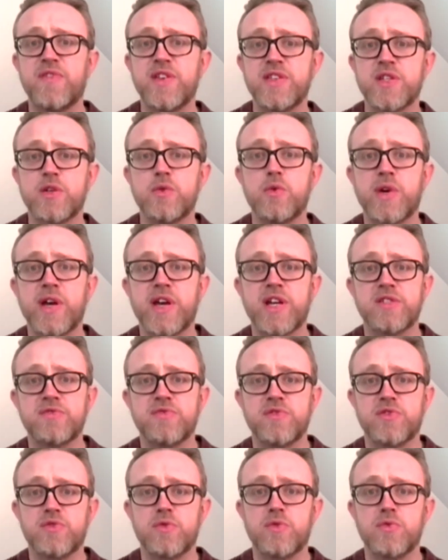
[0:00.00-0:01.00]
physical
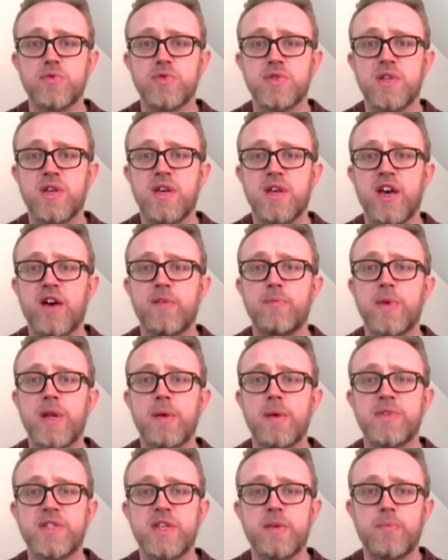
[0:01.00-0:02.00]
cash withdrawals have
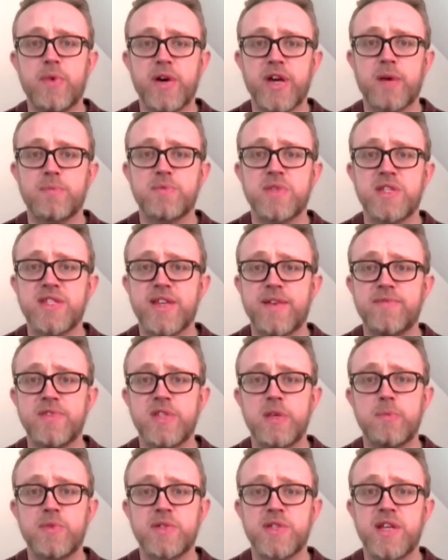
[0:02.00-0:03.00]
plummeted by up to
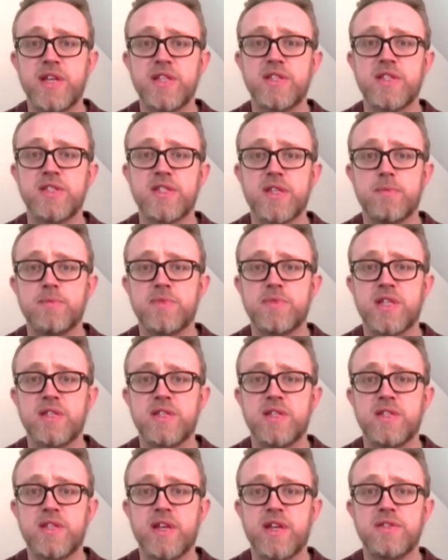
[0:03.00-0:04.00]
70% in some
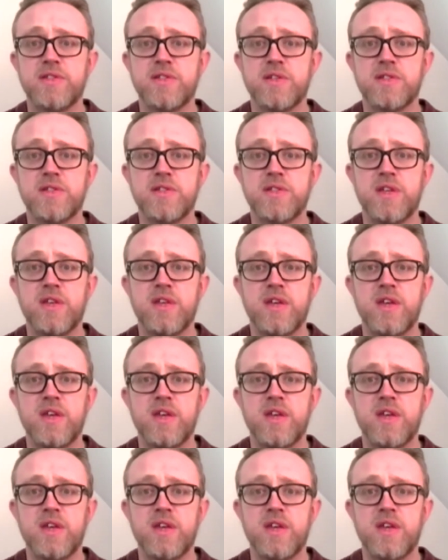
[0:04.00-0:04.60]
city centres.